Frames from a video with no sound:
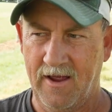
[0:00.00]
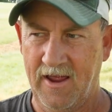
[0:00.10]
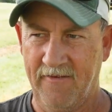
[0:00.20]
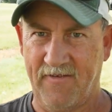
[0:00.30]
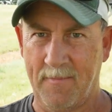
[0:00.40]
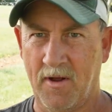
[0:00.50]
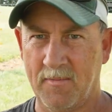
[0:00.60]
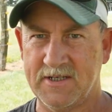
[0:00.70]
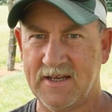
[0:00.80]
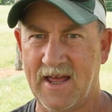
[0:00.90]
If I'm not
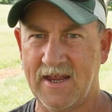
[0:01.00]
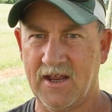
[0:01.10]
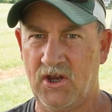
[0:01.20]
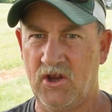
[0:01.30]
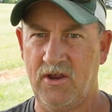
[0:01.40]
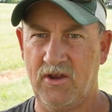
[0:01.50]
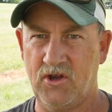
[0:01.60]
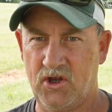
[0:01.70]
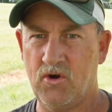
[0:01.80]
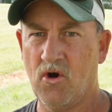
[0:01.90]
mistaken,
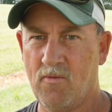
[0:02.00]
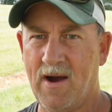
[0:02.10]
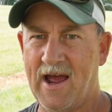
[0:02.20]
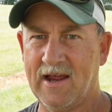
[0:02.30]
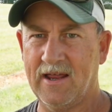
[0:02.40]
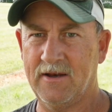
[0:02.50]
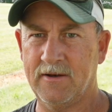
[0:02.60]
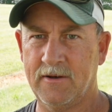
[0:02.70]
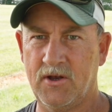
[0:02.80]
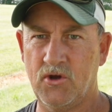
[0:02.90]
you go back
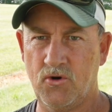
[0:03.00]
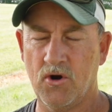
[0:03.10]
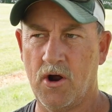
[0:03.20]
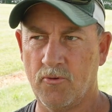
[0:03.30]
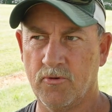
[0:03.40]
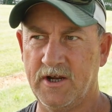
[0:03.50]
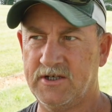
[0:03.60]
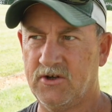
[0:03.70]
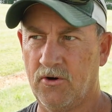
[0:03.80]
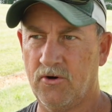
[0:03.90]
and do your own
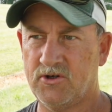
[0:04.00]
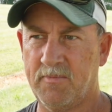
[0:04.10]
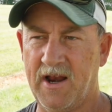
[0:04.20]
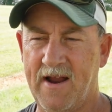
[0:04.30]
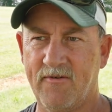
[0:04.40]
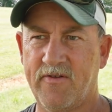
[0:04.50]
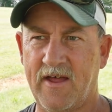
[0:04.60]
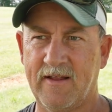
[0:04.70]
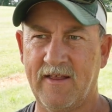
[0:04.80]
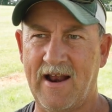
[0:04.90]
research, but
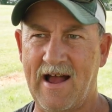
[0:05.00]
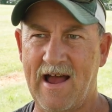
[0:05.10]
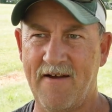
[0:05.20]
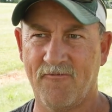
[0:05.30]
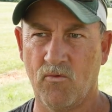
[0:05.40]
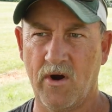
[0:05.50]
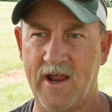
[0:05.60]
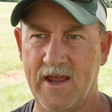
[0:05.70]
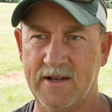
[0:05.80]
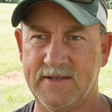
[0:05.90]
everything that I have
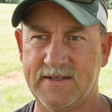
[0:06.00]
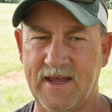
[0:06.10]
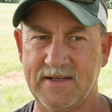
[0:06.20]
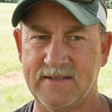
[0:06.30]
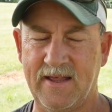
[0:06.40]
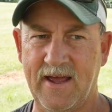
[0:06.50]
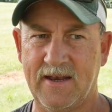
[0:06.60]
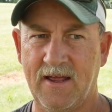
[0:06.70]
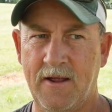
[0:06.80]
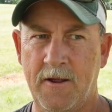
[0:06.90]
read says
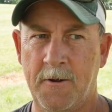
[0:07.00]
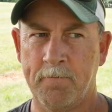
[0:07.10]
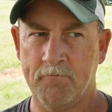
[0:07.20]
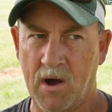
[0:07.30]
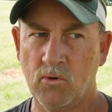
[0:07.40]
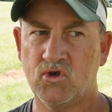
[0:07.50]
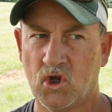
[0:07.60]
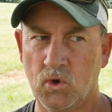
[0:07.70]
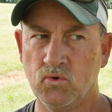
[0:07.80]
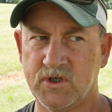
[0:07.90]
that most
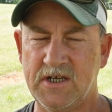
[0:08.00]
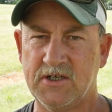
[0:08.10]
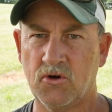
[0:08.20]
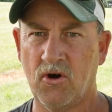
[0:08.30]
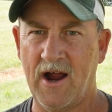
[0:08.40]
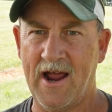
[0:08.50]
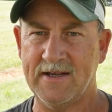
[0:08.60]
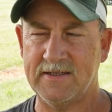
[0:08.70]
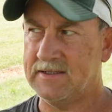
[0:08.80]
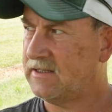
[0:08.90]
cool season
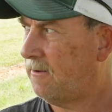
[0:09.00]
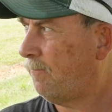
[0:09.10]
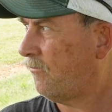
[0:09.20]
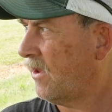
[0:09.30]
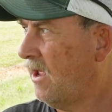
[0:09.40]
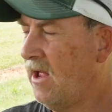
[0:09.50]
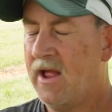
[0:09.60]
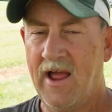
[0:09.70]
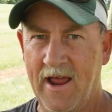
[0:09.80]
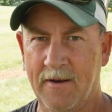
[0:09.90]
grasses
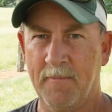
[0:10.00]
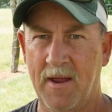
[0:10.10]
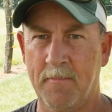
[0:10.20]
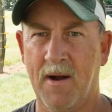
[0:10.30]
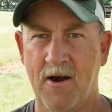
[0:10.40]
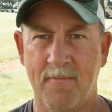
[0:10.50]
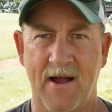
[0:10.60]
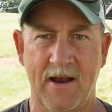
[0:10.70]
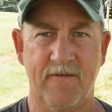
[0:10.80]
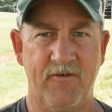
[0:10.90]
And bear in
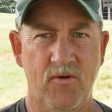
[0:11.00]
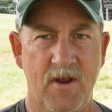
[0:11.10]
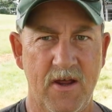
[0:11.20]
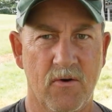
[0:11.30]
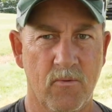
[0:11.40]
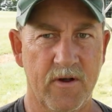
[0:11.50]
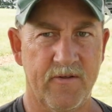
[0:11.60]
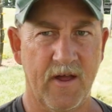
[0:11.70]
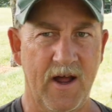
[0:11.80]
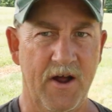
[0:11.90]
mind, if you deal
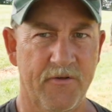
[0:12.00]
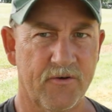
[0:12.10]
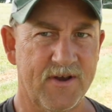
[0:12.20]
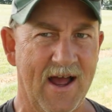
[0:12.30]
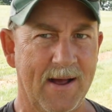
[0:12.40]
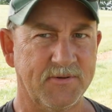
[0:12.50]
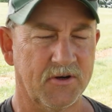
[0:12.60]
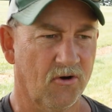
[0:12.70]
with other types of